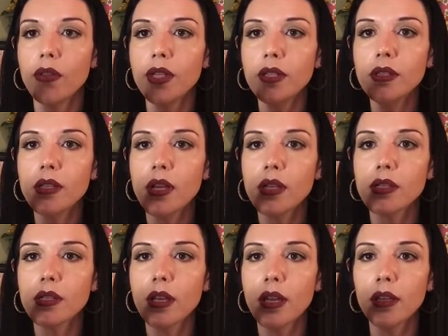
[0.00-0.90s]
this has got a
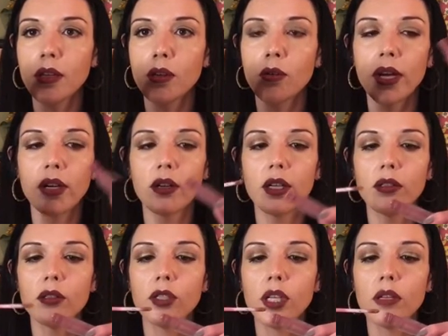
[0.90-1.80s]
slightly grayer
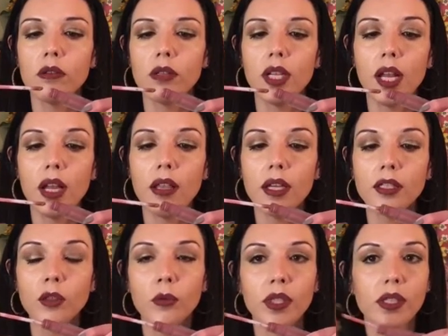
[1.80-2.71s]
undertone, and I
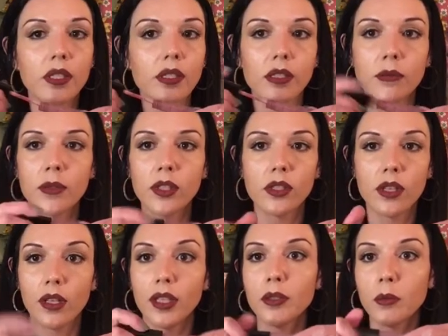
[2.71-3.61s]
like to wear this as much as
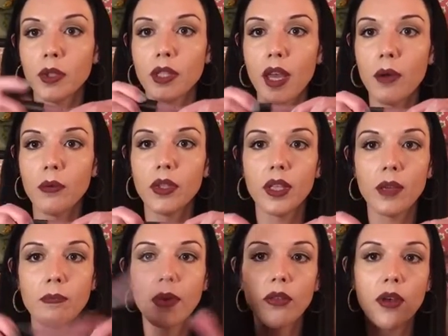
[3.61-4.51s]
I like to wear that one.
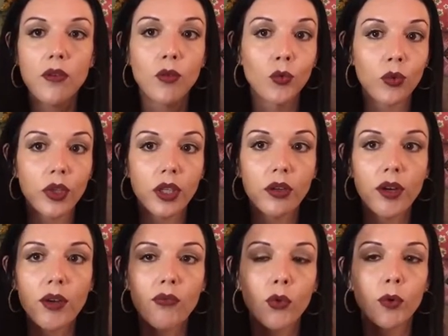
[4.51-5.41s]
They both have a really
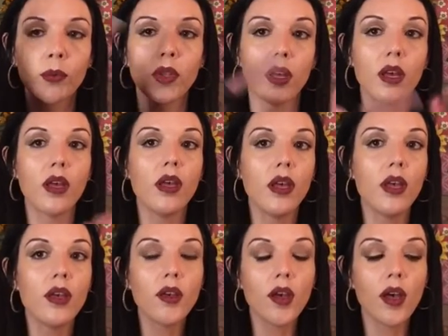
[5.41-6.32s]
great formula.
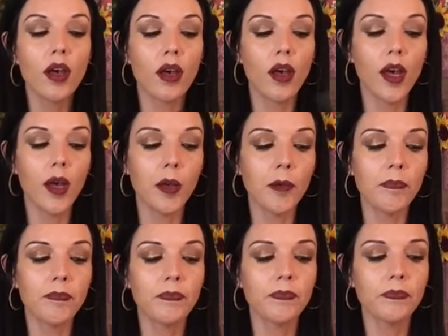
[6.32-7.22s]

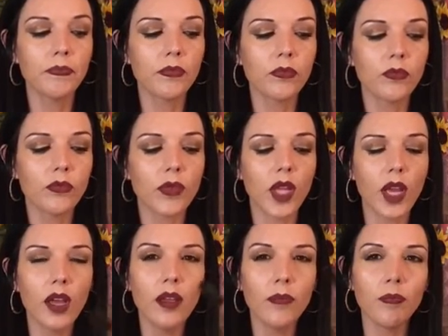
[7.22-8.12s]
I
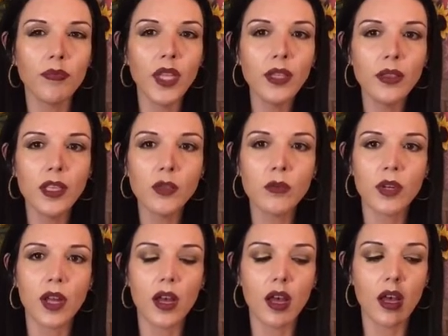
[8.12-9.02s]
think this
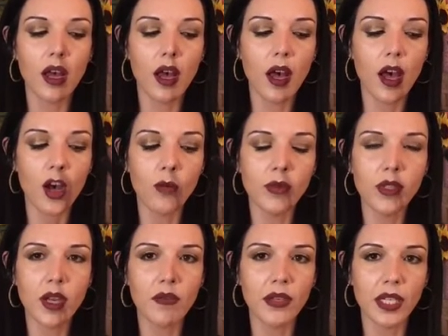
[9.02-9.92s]
one, I
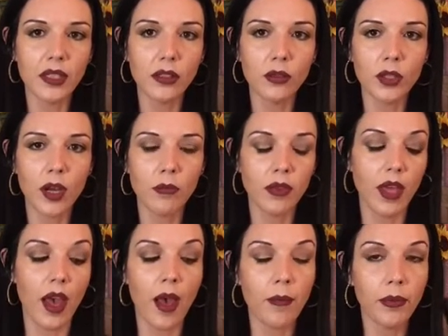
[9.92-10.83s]
almost have an easier time with
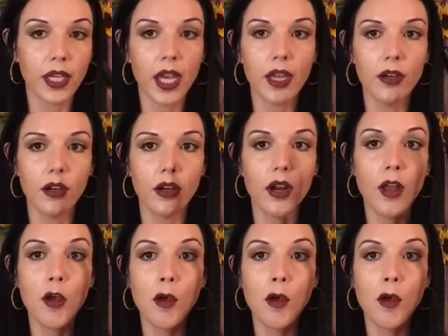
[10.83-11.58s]
the applicator,